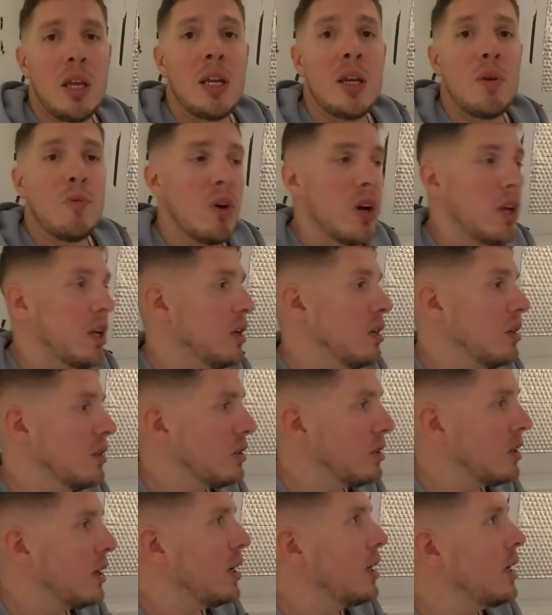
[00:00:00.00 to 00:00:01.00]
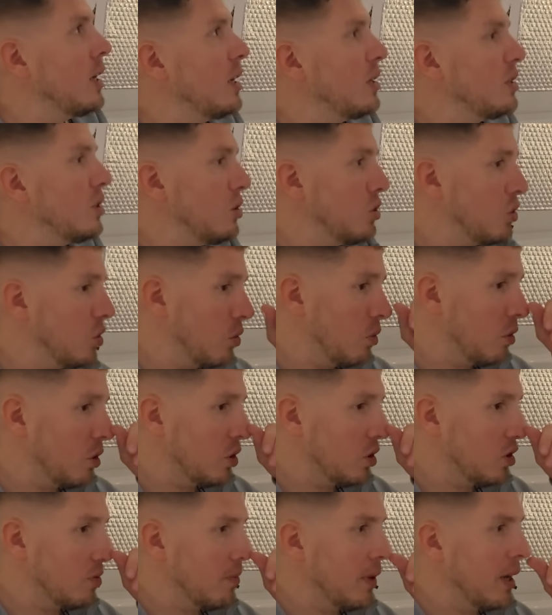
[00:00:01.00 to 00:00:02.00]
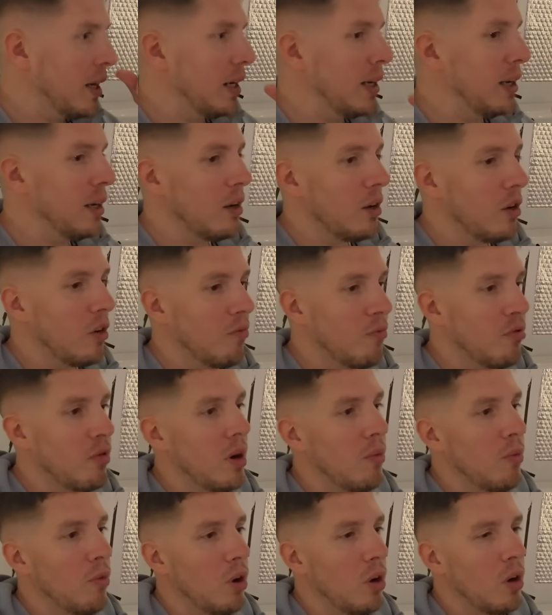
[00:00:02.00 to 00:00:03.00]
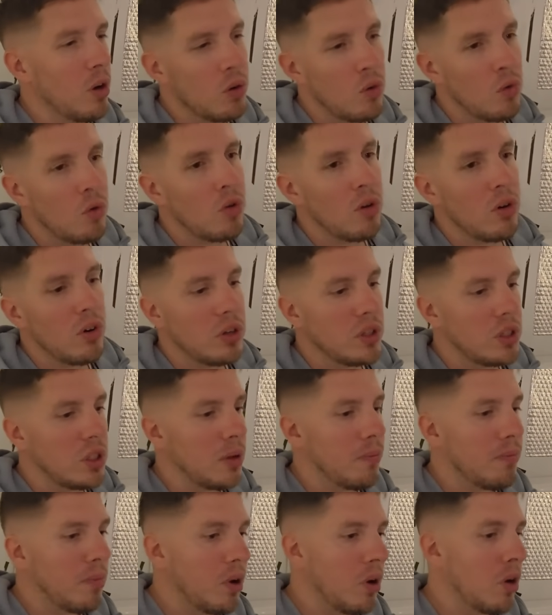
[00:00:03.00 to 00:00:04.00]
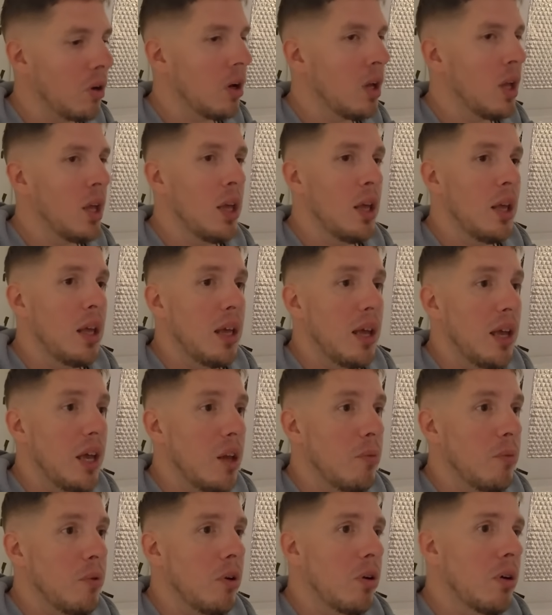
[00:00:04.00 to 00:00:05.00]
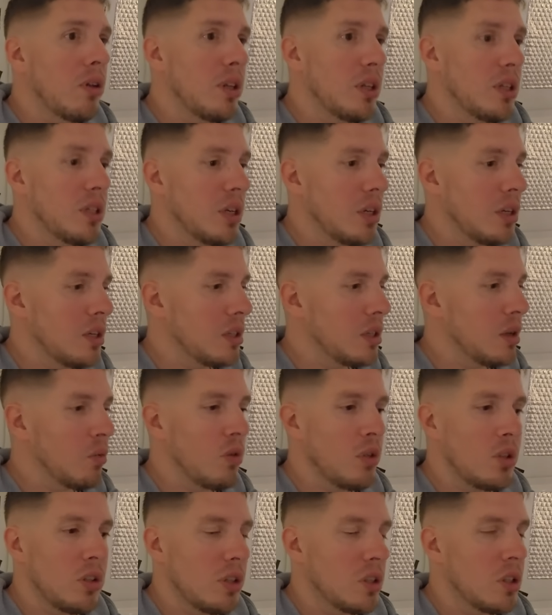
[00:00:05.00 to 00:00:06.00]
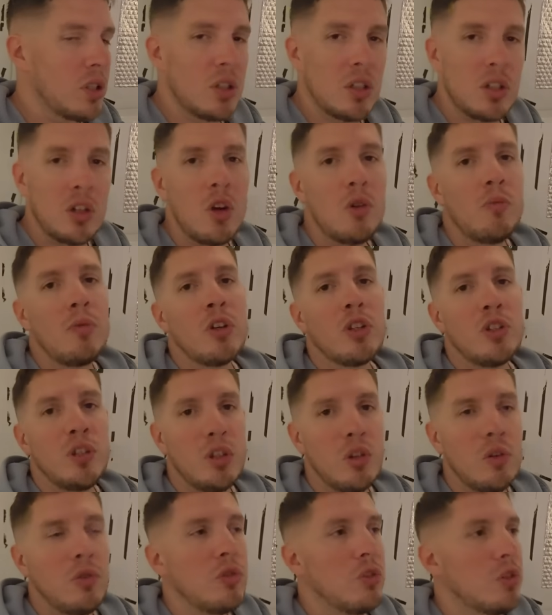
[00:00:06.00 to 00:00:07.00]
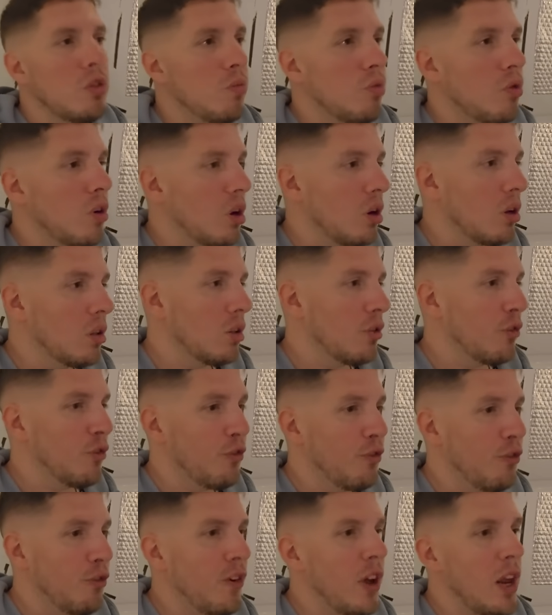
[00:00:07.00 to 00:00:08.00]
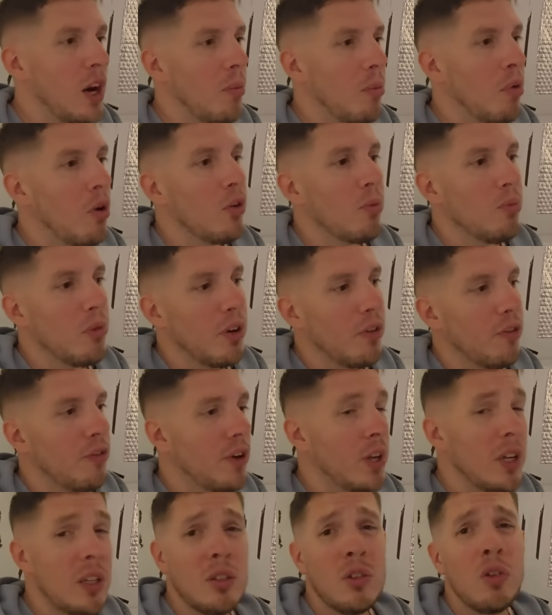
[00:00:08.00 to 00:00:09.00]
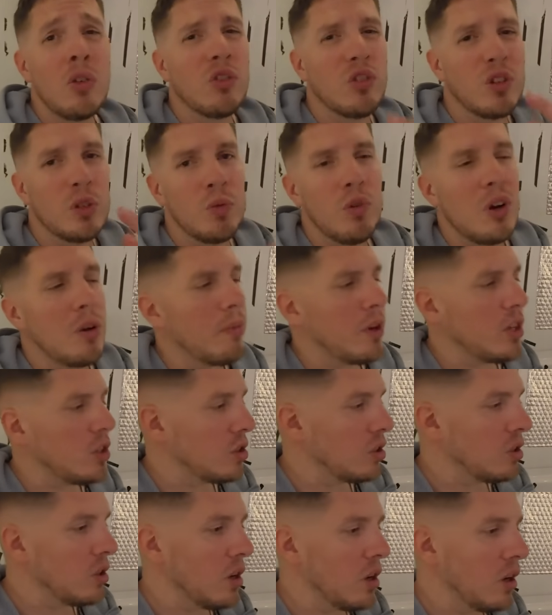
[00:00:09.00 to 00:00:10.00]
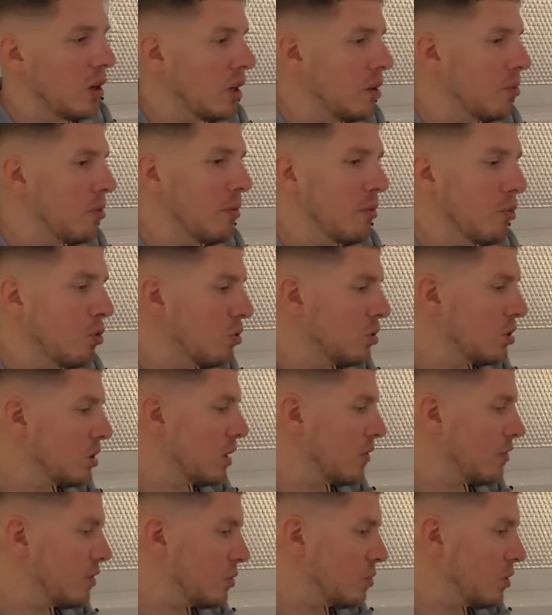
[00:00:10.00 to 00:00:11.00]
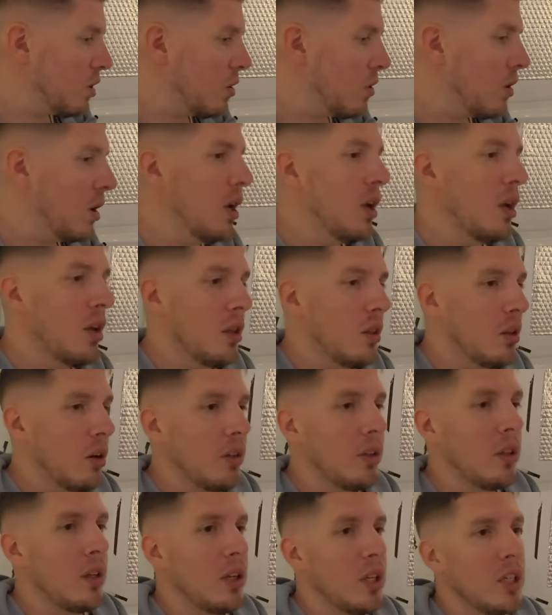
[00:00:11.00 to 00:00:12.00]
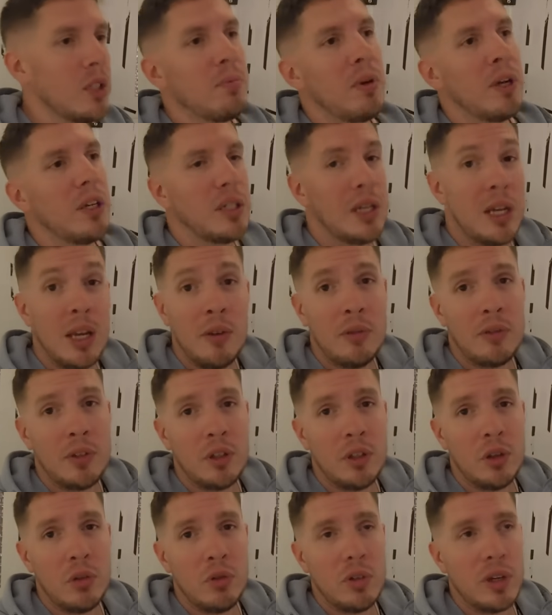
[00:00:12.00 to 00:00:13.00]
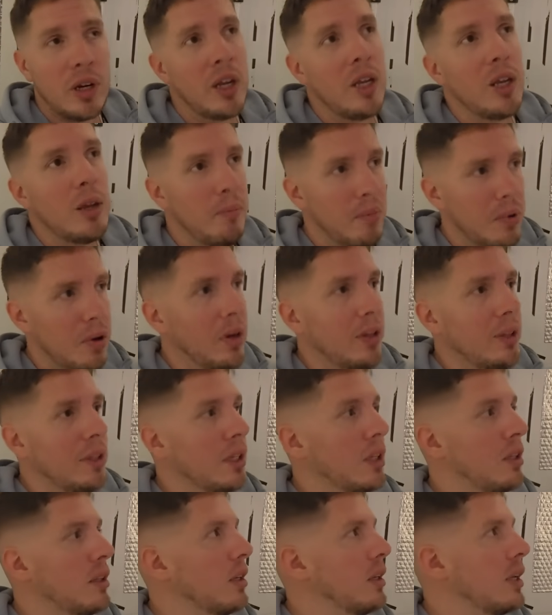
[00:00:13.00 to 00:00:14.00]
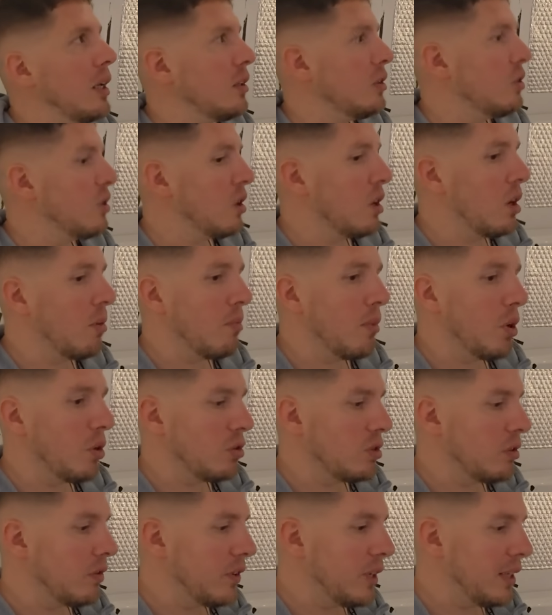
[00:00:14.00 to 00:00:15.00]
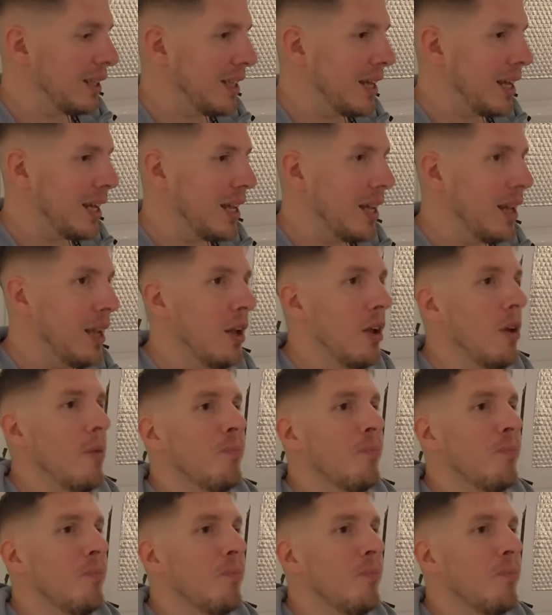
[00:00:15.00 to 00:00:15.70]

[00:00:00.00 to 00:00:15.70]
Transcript: Anyway, today, as you saw, was just mainly a lot of prep work, organising the barn. And behind the scenes, there was just so much YouTube work that fell upon my face. Not just what I mentioned earlier, but more stuff as well that I didn't expect to have to do today, but I did. And that took up most of the day.